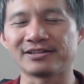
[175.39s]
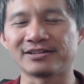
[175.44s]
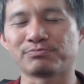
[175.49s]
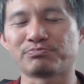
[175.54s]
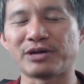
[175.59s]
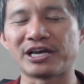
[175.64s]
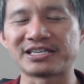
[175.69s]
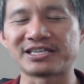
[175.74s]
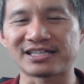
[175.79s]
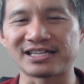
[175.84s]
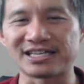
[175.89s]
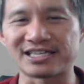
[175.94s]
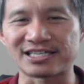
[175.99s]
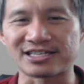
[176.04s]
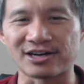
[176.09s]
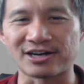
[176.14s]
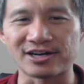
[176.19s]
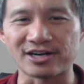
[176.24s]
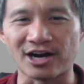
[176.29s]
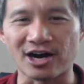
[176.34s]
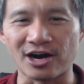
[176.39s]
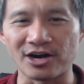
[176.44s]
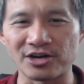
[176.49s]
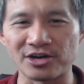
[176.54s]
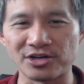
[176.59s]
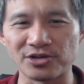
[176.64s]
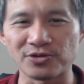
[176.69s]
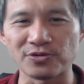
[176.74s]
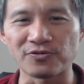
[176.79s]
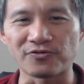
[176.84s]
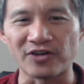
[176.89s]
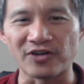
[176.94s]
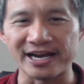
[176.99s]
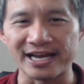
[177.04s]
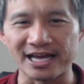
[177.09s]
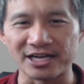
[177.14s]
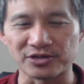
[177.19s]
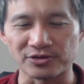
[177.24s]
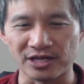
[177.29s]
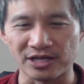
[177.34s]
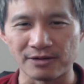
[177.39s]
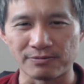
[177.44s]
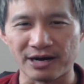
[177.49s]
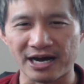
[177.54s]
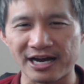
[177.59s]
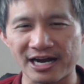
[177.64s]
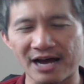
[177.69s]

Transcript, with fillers: basically start our new financial empire.